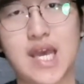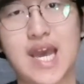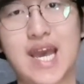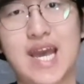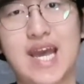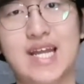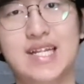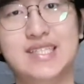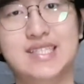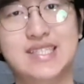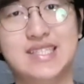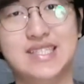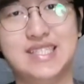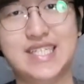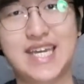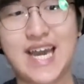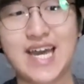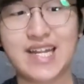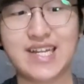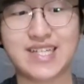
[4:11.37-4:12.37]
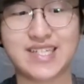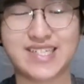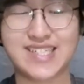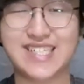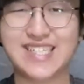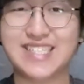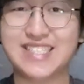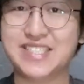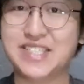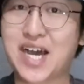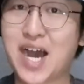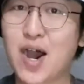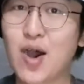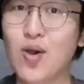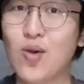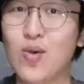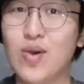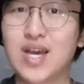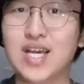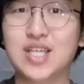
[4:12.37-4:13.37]
And yet,
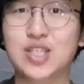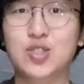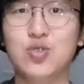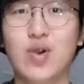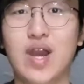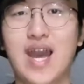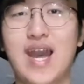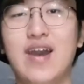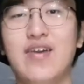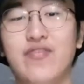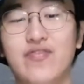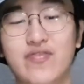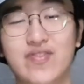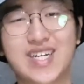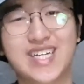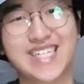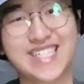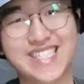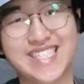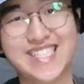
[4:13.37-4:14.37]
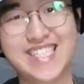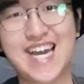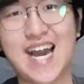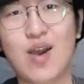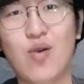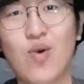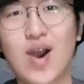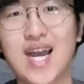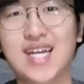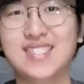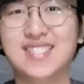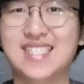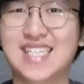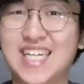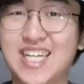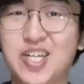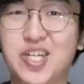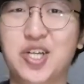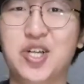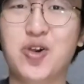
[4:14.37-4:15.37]
now you have a DIY
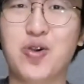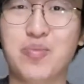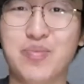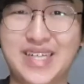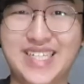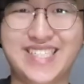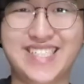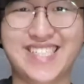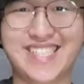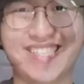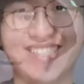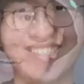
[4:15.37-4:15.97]
salinometer.